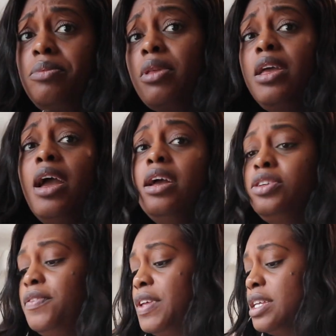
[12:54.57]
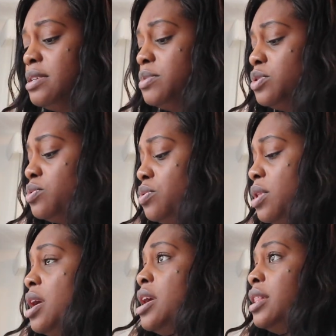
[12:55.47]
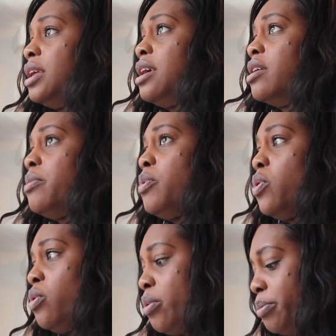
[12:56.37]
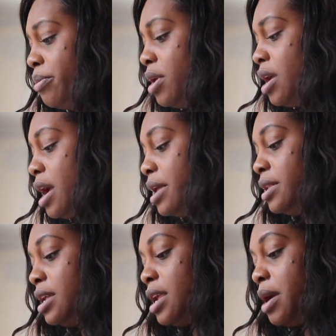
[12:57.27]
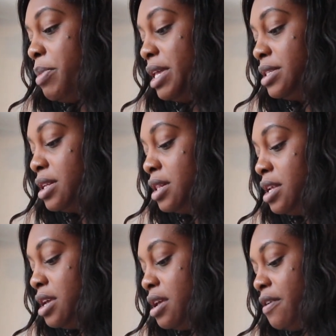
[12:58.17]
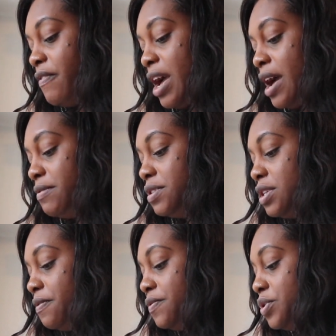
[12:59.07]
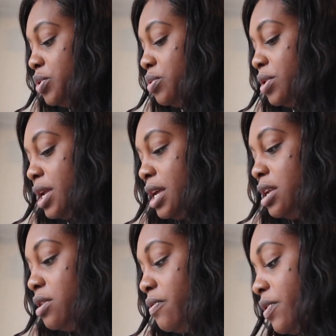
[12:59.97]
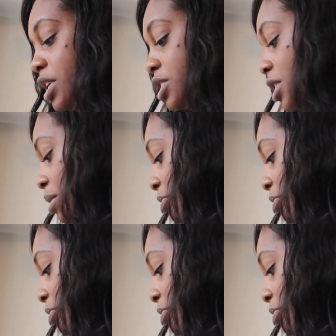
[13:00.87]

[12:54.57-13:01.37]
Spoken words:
Yeah, I drive the kids into school, then I come home, and then I basically, if I have stuff to do that I didn't finish the night